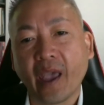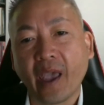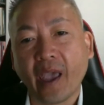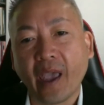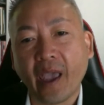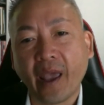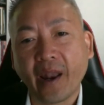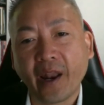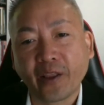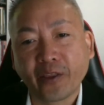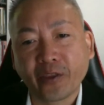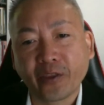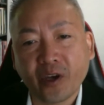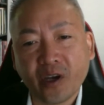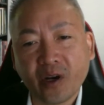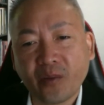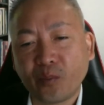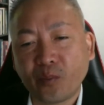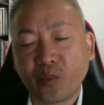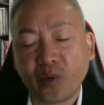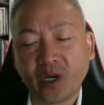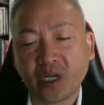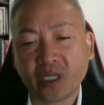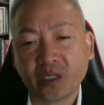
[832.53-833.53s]
And the third
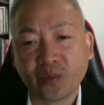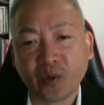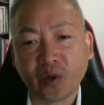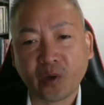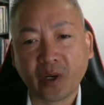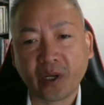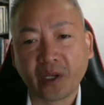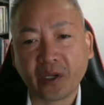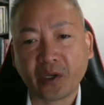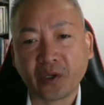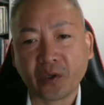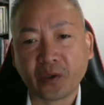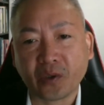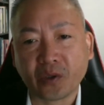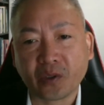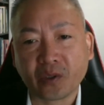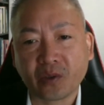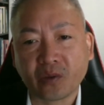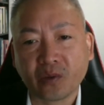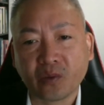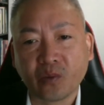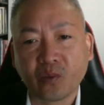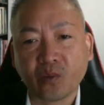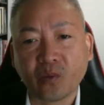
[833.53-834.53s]
principle I
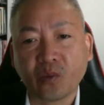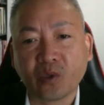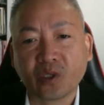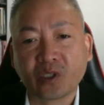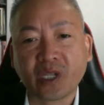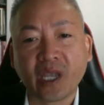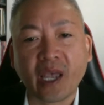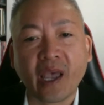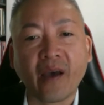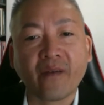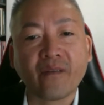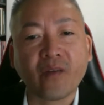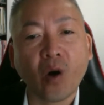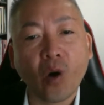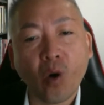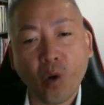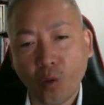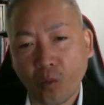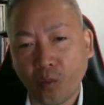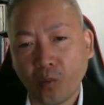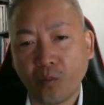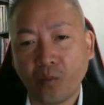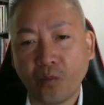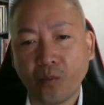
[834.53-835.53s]
used was to have hope.